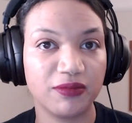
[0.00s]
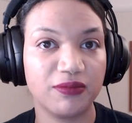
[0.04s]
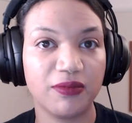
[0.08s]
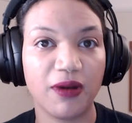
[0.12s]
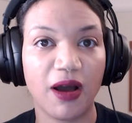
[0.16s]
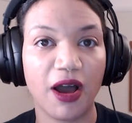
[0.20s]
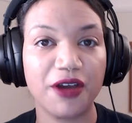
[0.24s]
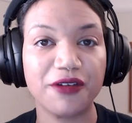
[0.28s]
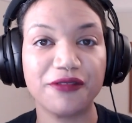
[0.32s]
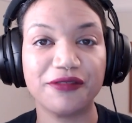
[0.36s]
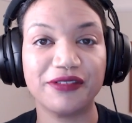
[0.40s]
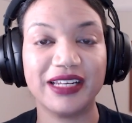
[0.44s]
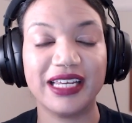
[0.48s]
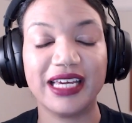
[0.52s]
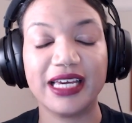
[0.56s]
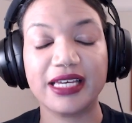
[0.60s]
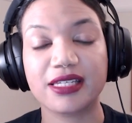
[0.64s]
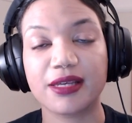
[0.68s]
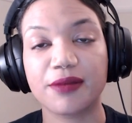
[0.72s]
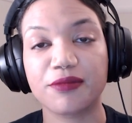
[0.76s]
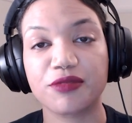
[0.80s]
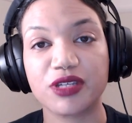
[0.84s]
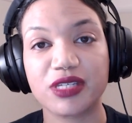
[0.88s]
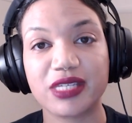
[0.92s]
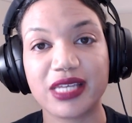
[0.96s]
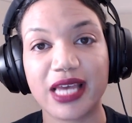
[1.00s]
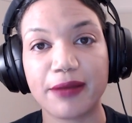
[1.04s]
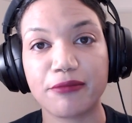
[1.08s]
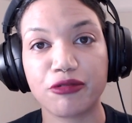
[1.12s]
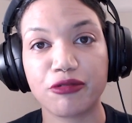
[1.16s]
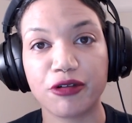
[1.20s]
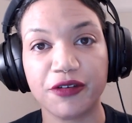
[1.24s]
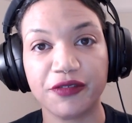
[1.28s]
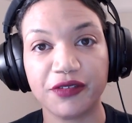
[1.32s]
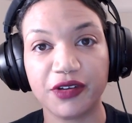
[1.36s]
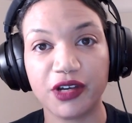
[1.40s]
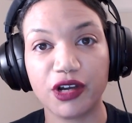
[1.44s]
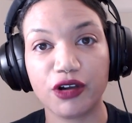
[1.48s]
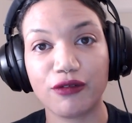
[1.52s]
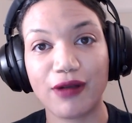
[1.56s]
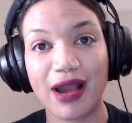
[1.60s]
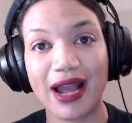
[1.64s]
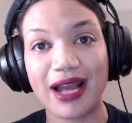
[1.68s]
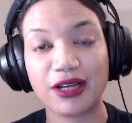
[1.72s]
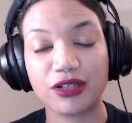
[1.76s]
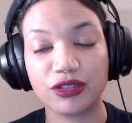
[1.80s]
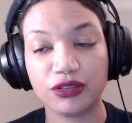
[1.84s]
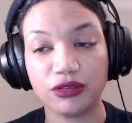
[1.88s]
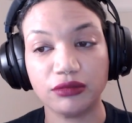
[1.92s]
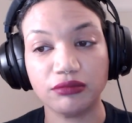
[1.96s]
hopefully assumptions get proven
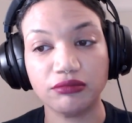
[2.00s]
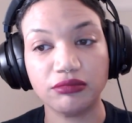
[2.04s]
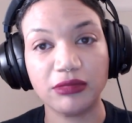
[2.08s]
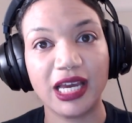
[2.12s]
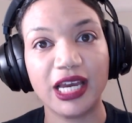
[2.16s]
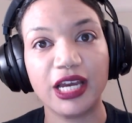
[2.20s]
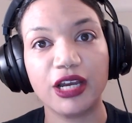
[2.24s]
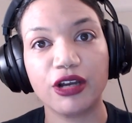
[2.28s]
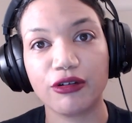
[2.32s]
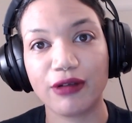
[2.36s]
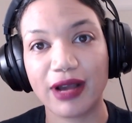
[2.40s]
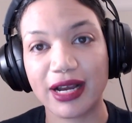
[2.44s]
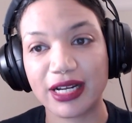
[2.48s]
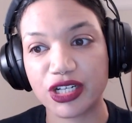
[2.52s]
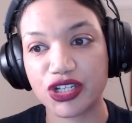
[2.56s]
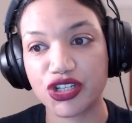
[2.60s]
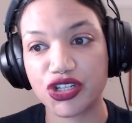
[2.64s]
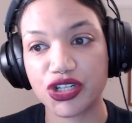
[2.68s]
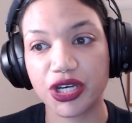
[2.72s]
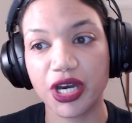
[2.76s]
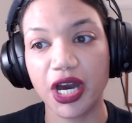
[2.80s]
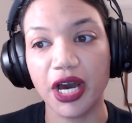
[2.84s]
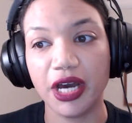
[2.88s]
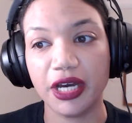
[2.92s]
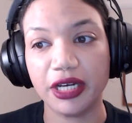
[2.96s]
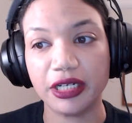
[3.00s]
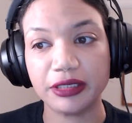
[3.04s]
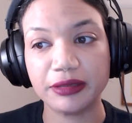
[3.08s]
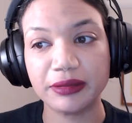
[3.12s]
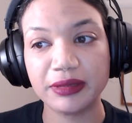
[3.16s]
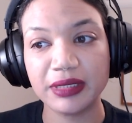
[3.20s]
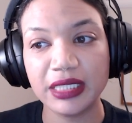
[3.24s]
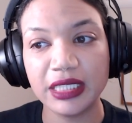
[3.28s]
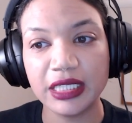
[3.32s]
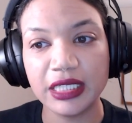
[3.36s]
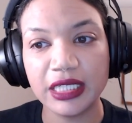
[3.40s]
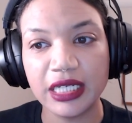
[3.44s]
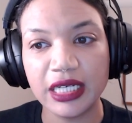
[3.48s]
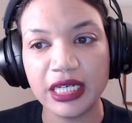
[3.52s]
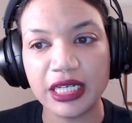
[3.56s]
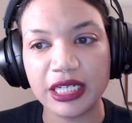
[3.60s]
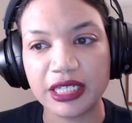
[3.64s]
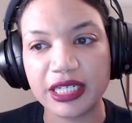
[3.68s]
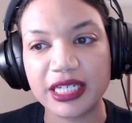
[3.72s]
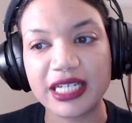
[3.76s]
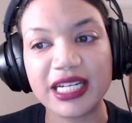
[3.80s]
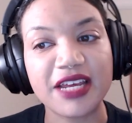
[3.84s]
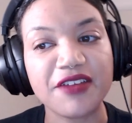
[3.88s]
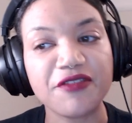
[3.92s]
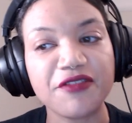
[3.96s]
correct or incorrect as you go.
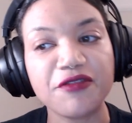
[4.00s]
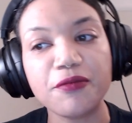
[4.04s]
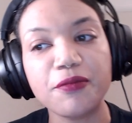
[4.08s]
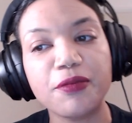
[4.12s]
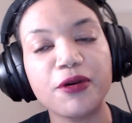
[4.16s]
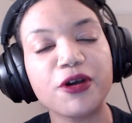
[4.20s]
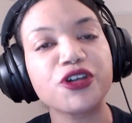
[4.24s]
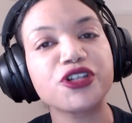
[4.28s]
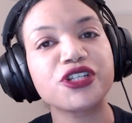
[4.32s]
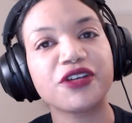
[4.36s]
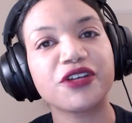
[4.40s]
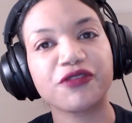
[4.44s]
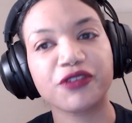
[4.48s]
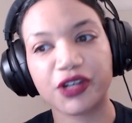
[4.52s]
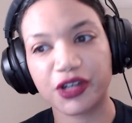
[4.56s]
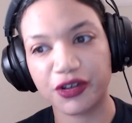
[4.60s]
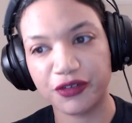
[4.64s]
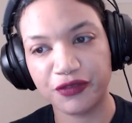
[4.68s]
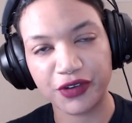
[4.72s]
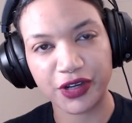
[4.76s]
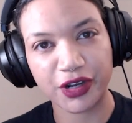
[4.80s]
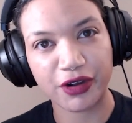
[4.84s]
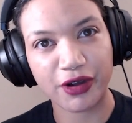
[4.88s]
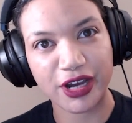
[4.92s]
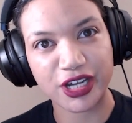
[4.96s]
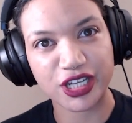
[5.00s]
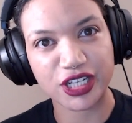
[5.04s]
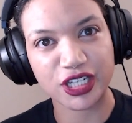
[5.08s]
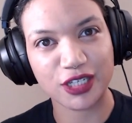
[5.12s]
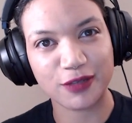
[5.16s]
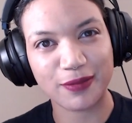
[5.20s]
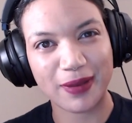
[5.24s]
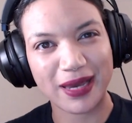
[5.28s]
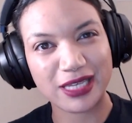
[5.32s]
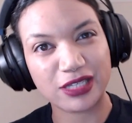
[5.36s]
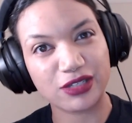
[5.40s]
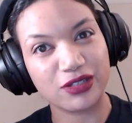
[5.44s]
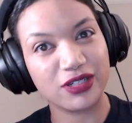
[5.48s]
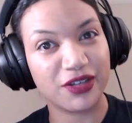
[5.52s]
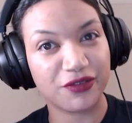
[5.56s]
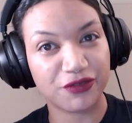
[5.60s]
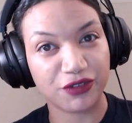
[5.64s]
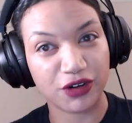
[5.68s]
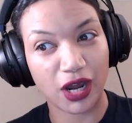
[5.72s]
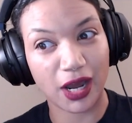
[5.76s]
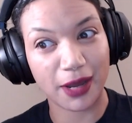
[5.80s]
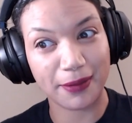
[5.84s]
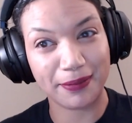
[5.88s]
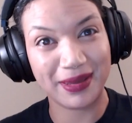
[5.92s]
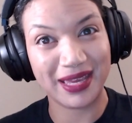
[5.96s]
You can even push different configurations based on
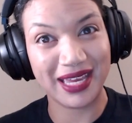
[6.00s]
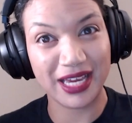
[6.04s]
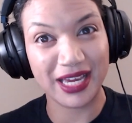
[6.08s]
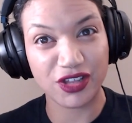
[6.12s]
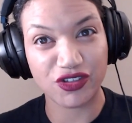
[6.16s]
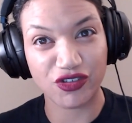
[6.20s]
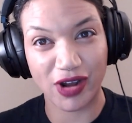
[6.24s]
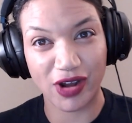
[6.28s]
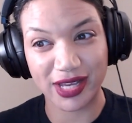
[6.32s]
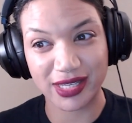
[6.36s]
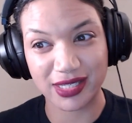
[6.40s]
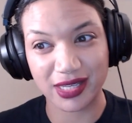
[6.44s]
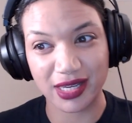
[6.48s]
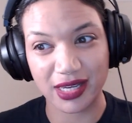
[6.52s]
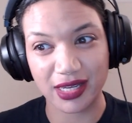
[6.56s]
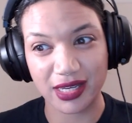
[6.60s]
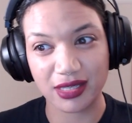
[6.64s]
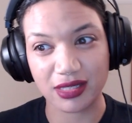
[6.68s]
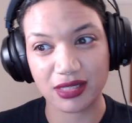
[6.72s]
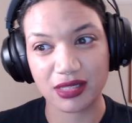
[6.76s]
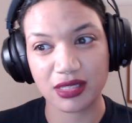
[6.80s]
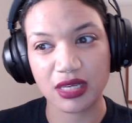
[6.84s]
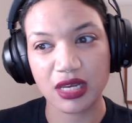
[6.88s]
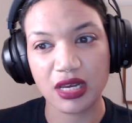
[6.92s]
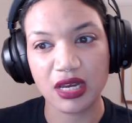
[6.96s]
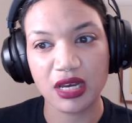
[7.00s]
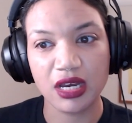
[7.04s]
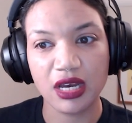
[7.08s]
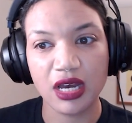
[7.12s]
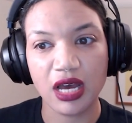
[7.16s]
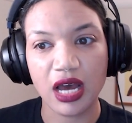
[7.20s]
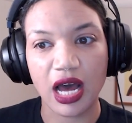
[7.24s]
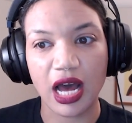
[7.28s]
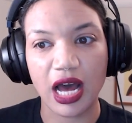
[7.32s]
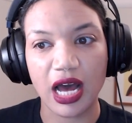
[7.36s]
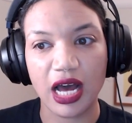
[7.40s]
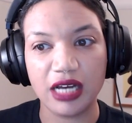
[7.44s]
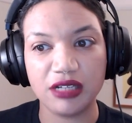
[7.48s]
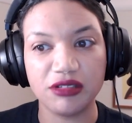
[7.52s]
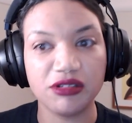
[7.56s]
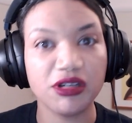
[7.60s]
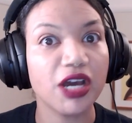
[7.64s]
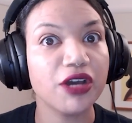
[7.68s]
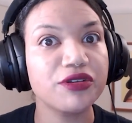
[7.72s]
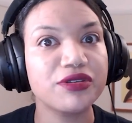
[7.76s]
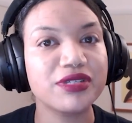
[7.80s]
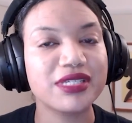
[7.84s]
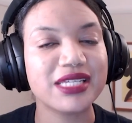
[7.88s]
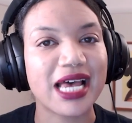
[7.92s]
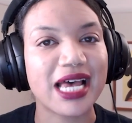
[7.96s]
different IP addresses,
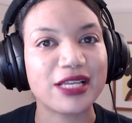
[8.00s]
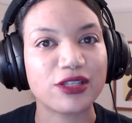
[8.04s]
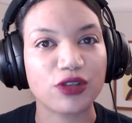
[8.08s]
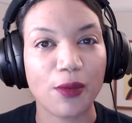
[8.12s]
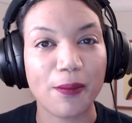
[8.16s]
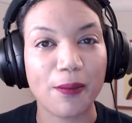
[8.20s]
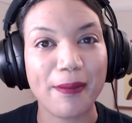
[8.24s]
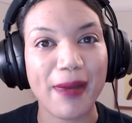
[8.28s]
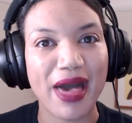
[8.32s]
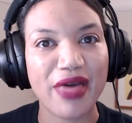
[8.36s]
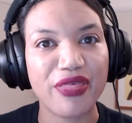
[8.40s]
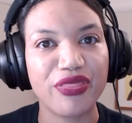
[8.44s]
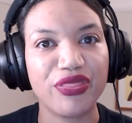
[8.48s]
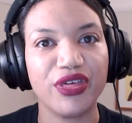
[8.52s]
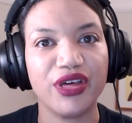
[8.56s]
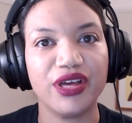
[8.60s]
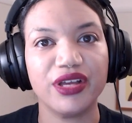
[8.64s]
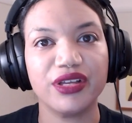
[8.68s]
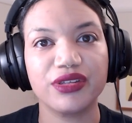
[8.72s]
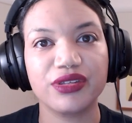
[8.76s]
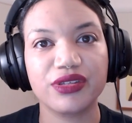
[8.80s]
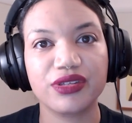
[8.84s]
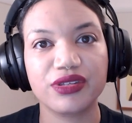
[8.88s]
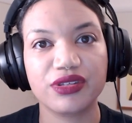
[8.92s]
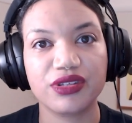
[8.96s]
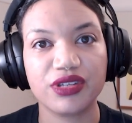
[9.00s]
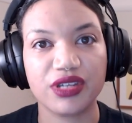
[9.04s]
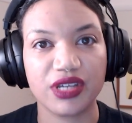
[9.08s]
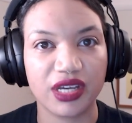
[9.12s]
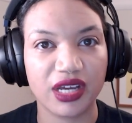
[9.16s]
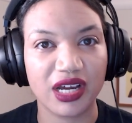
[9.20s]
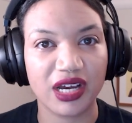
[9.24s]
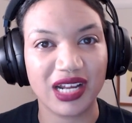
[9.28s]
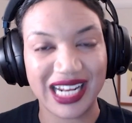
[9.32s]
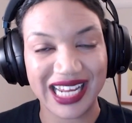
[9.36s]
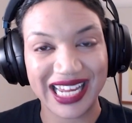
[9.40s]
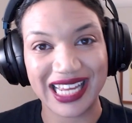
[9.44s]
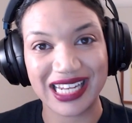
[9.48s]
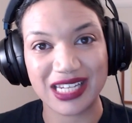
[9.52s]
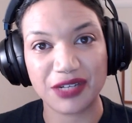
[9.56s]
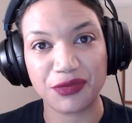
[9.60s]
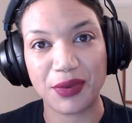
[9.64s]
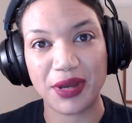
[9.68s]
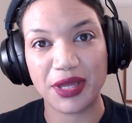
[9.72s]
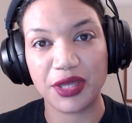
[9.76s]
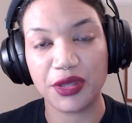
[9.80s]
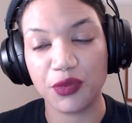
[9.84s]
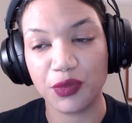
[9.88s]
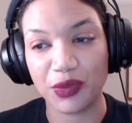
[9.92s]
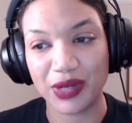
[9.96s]
node sets or methods to kind of get to
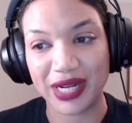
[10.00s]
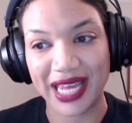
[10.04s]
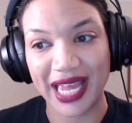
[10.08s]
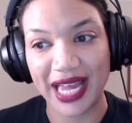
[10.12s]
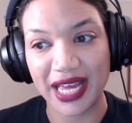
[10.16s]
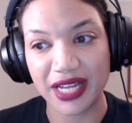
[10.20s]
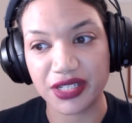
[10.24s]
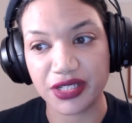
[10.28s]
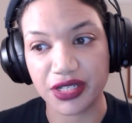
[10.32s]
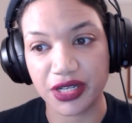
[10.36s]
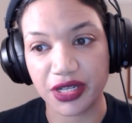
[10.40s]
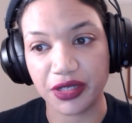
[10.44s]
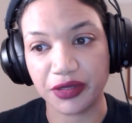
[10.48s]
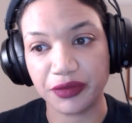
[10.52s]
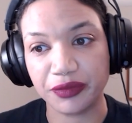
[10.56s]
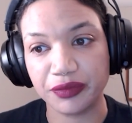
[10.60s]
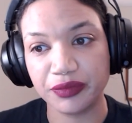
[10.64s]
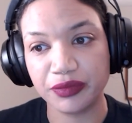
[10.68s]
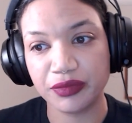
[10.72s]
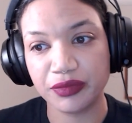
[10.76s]
where you want to get to.